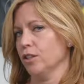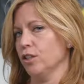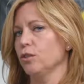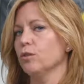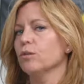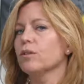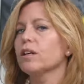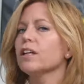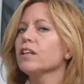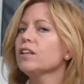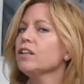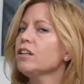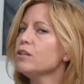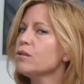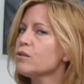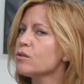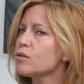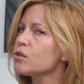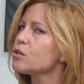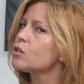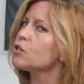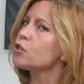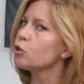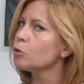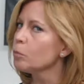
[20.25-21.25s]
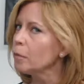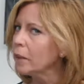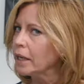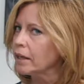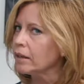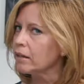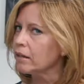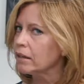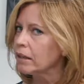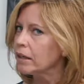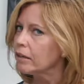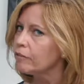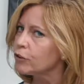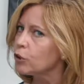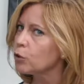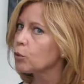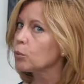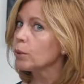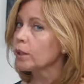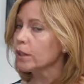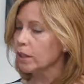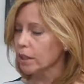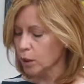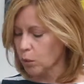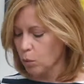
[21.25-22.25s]
you can use stew meat if you
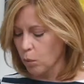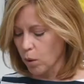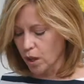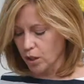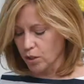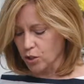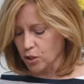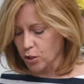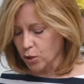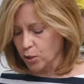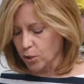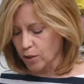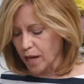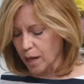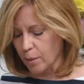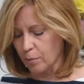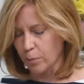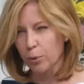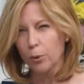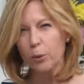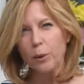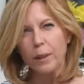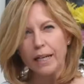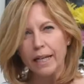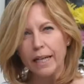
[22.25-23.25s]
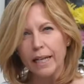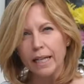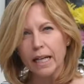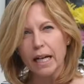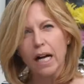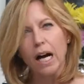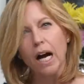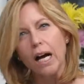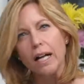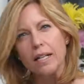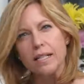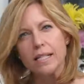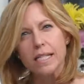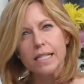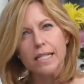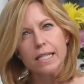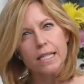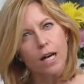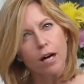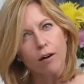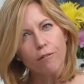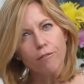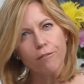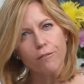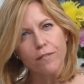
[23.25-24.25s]
really want to, that pre-cut
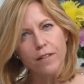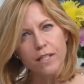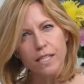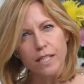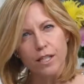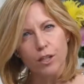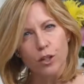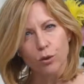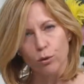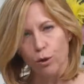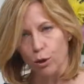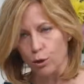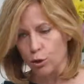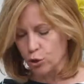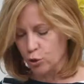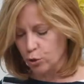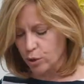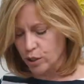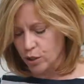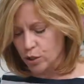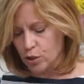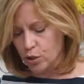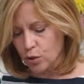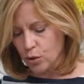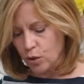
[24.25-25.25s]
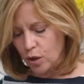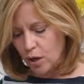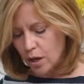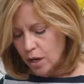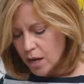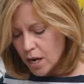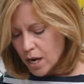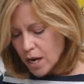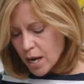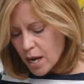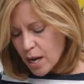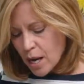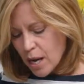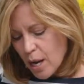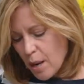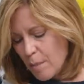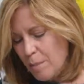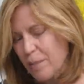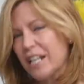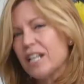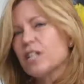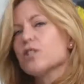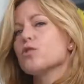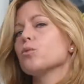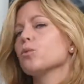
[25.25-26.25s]
stuff that's in the grocery store,
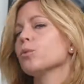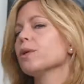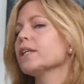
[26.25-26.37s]
but it's